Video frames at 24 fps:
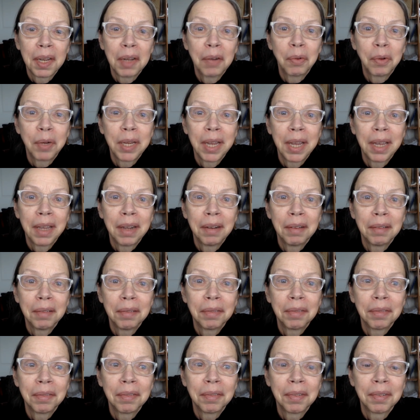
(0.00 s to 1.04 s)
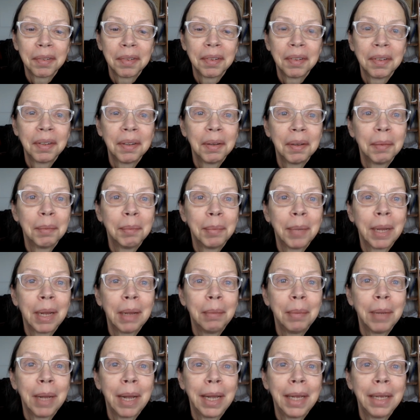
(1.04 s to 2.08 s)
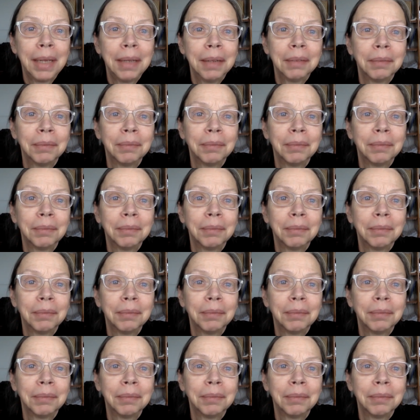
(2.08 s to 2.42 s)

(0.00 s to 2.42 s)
creative. Bye-bye.